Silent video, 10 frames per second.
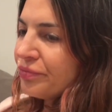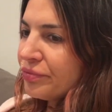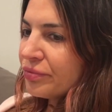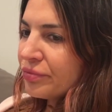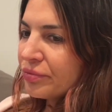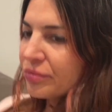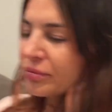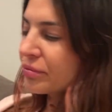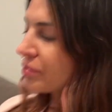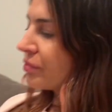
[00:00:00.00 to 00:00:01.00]
that we've
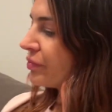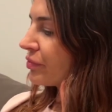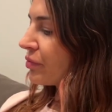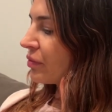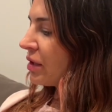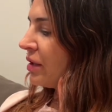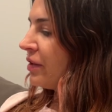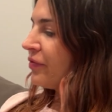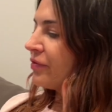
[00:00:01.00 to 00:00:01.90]
enjoyed. Okay,